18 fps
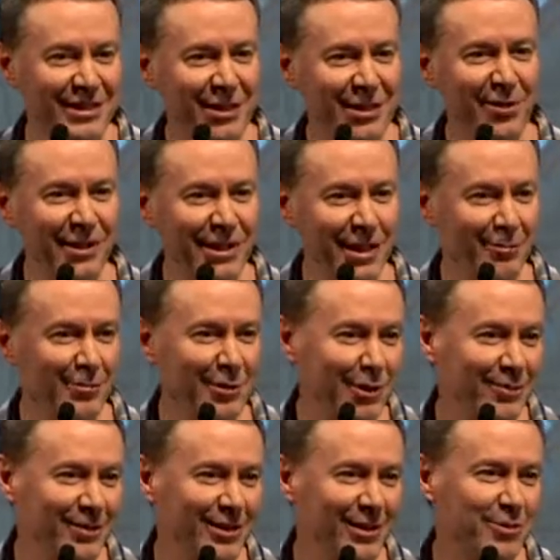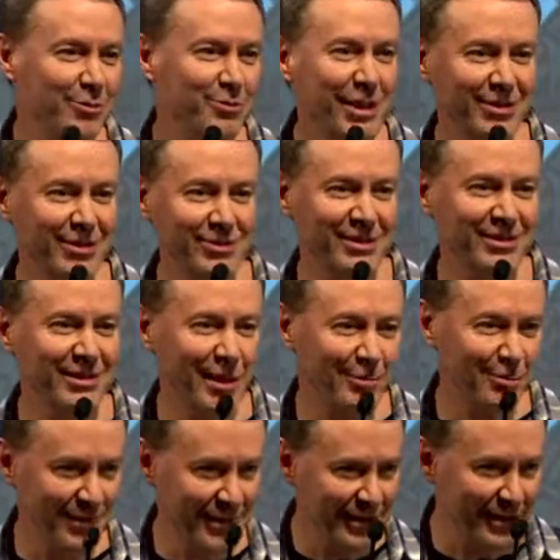going up over little metal
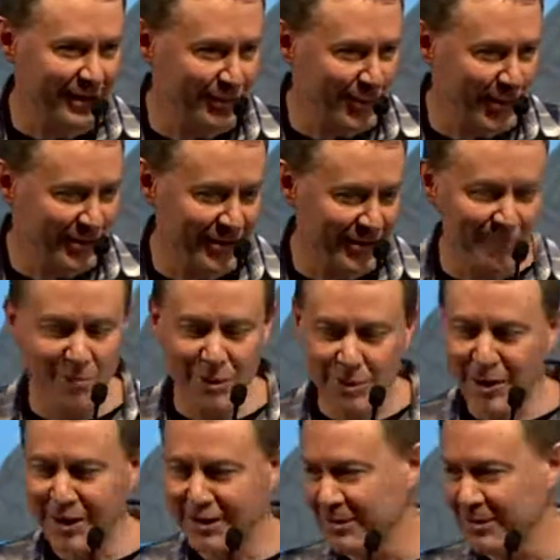steps that are supposed to mimic